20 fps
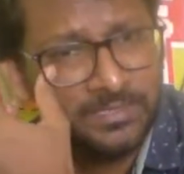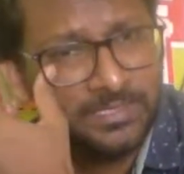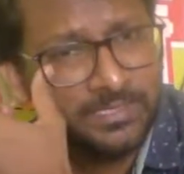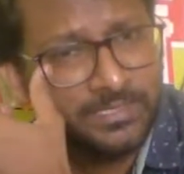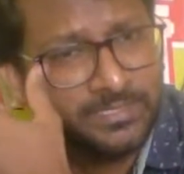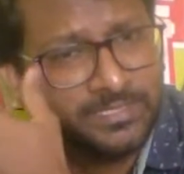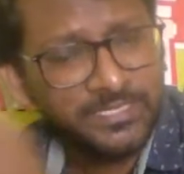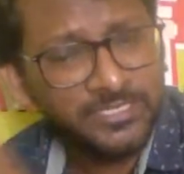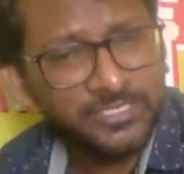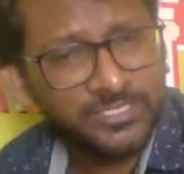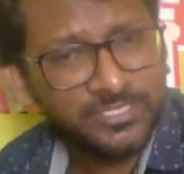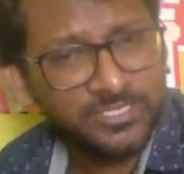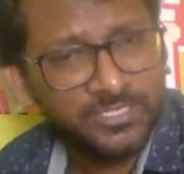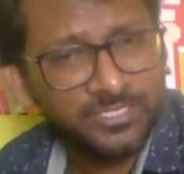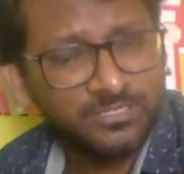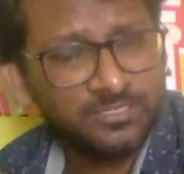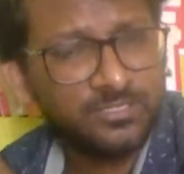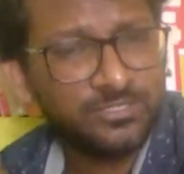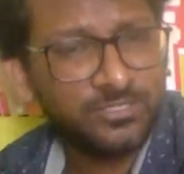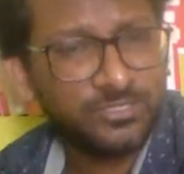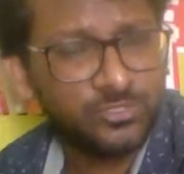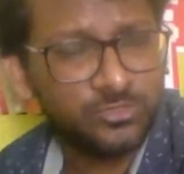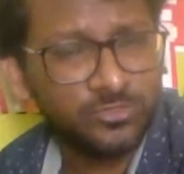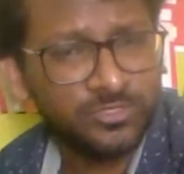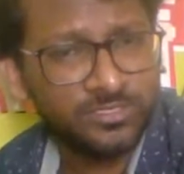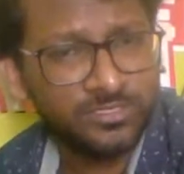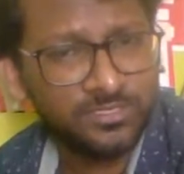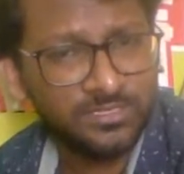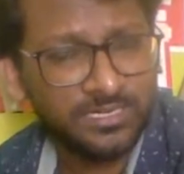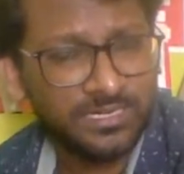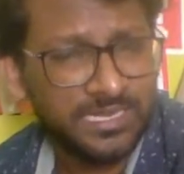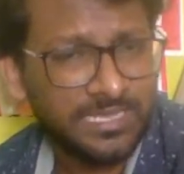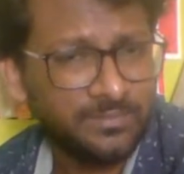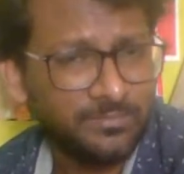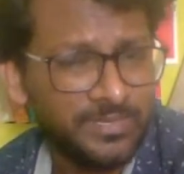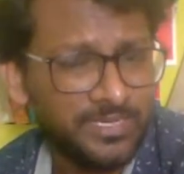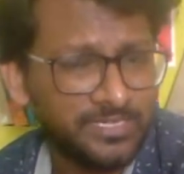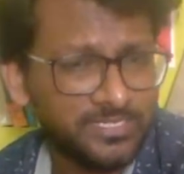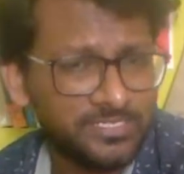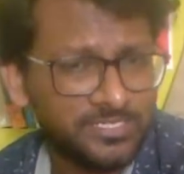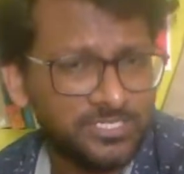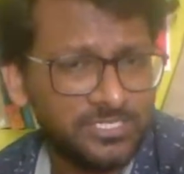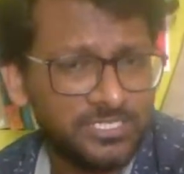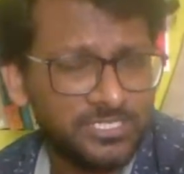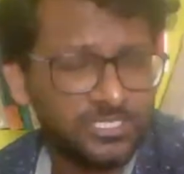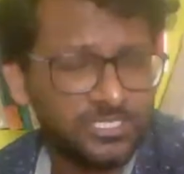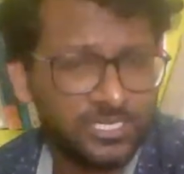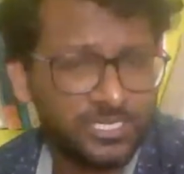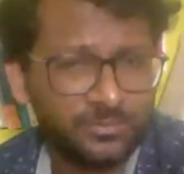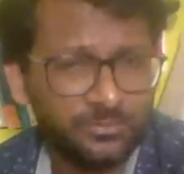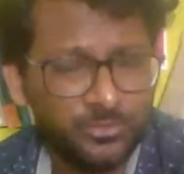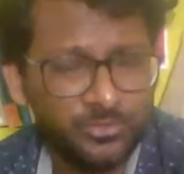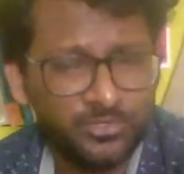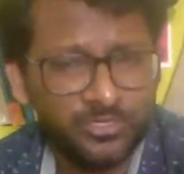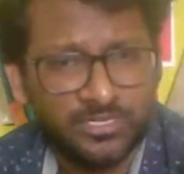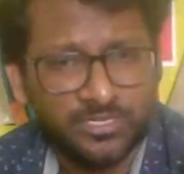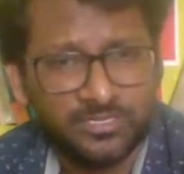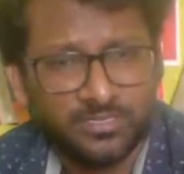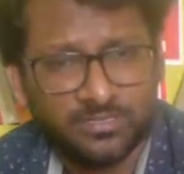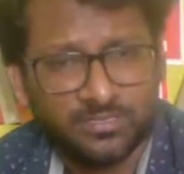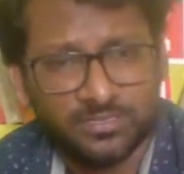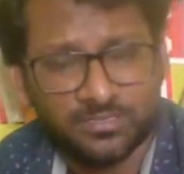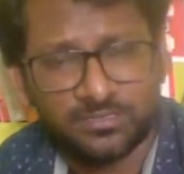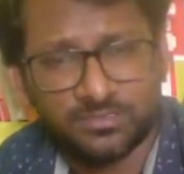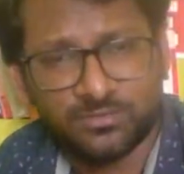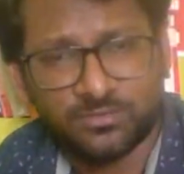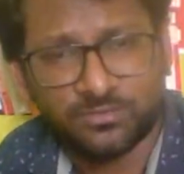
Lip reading: they reach to the climax community,